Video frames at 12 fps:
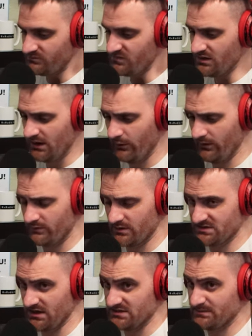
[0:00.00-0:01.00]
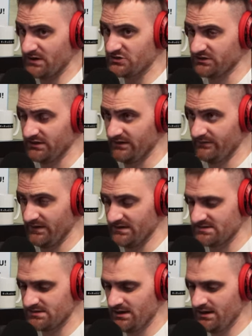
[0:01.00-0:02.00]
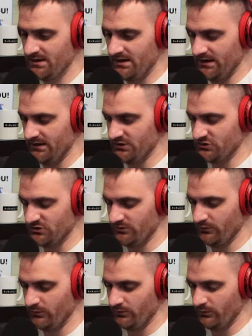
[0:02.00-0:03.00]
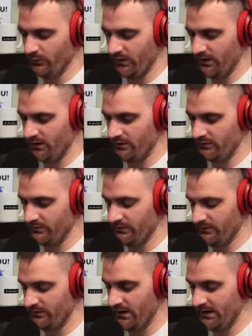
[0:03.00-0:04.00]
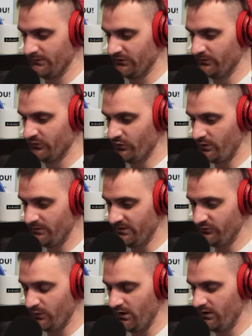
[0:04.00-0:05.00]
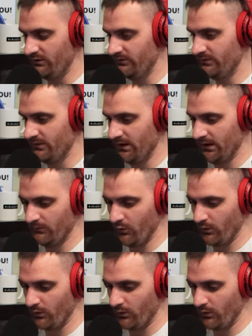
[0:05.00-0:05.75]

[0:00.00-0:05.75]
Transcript: However, especially if it's an issue where you're not able to absorb B12, um,